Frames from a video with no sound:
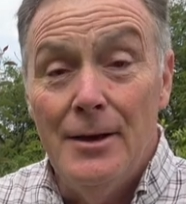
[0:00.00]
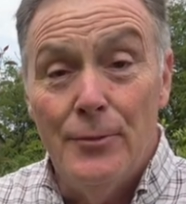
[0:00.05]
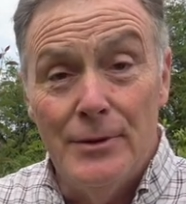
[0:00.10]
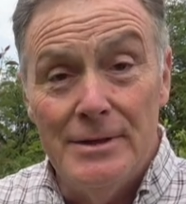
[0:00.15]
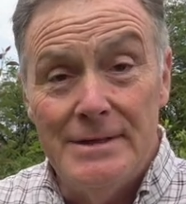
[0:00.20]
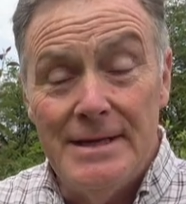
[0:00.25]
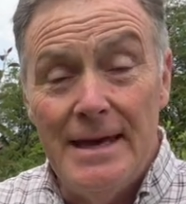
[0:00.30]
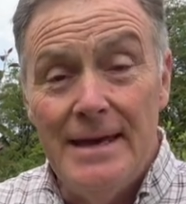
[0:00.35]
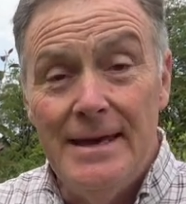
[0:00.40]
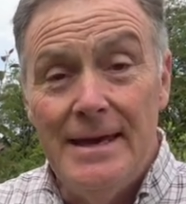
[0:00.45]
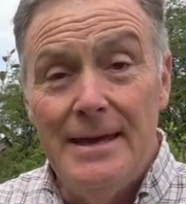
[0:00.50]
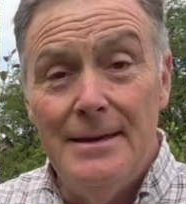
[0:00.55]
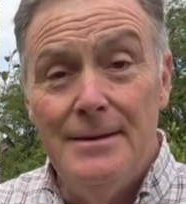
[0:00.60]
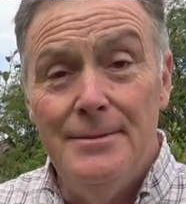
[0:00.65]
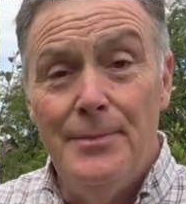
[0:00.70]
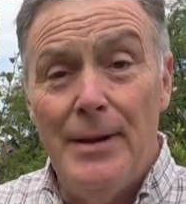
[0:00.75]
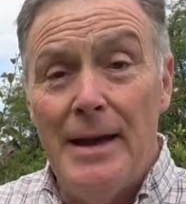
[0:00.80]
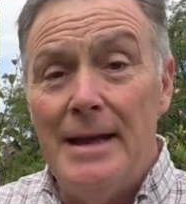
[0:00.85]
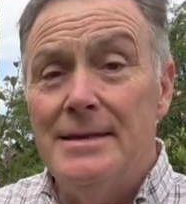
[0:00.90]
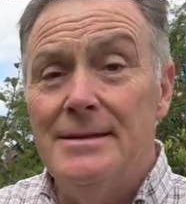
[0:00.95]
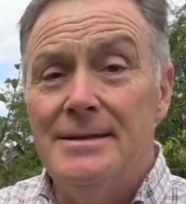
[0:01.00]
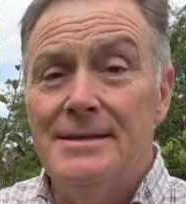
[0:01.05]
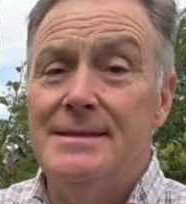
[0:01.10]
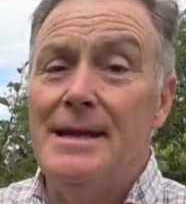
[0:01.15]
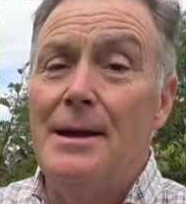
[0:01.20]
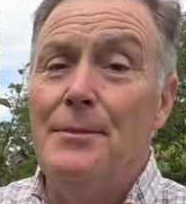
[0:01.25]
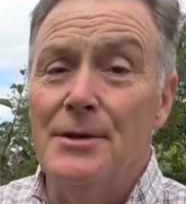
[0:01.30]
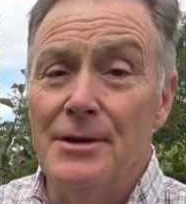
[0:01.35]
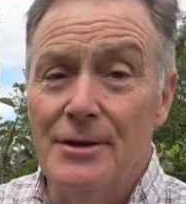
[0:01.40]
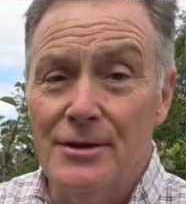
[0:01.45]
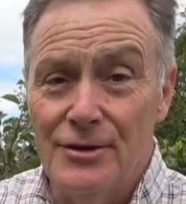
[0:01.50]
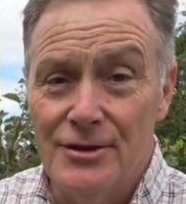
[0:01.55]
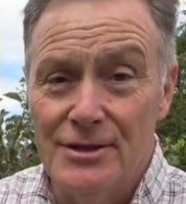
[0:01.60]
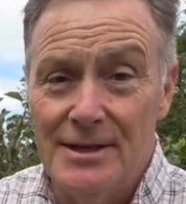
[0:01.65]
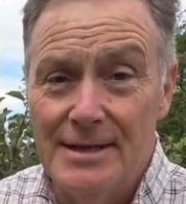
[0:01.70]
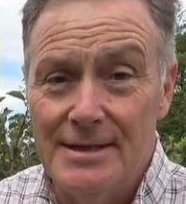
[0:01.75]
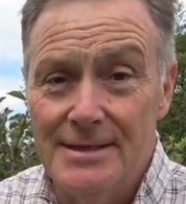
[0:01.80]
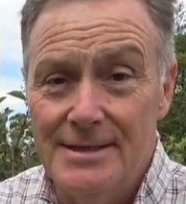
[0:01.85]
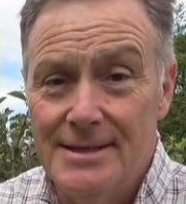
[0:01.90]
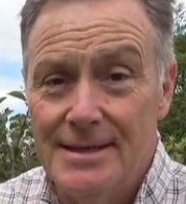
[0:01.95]
We're taking Penstemon
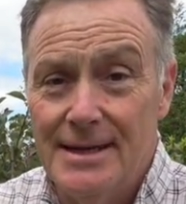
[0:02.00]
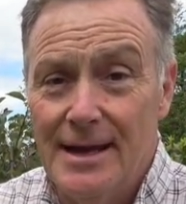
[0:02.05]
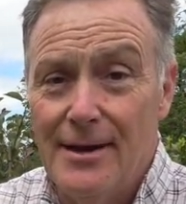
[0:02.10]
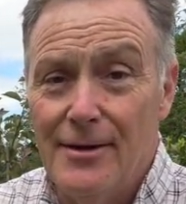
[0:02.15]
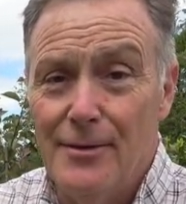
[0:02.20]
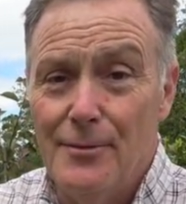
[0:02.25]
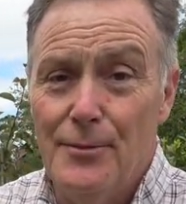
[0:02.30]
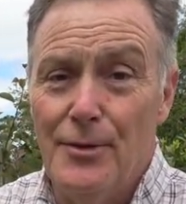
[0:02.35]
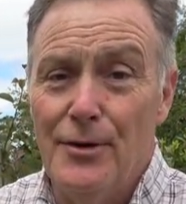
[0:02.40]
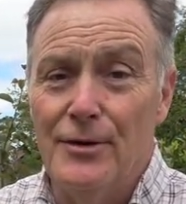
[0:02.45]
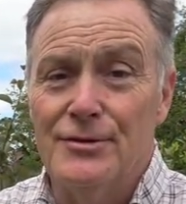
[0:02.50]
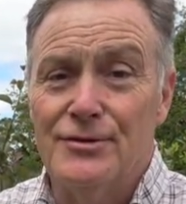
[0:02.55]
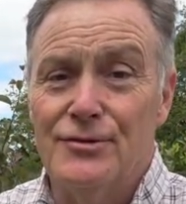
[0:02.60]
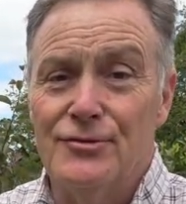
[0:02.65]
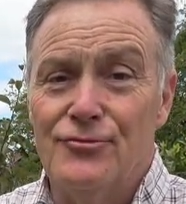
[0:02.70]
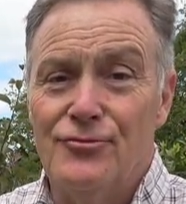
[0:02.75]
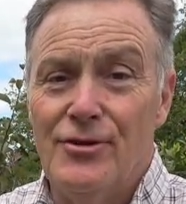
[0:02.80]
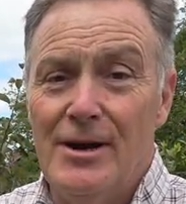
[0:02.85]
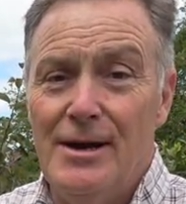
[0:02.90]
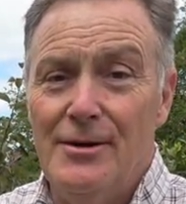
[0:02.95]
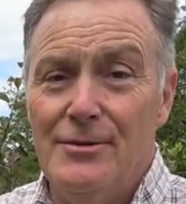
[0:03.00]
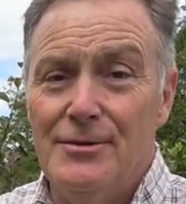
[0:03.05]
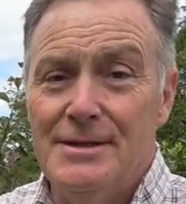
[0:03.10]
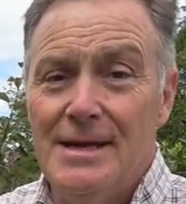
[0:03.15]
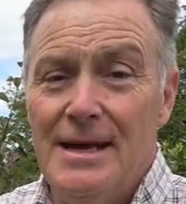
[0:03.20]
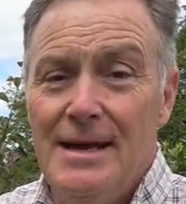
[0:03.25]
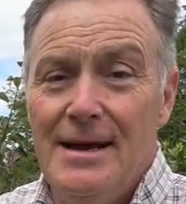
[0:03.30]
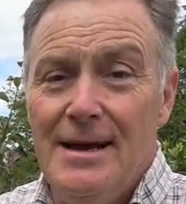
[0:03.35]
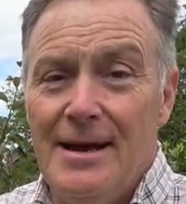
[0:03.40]
cuttings today on Pots and Trowels,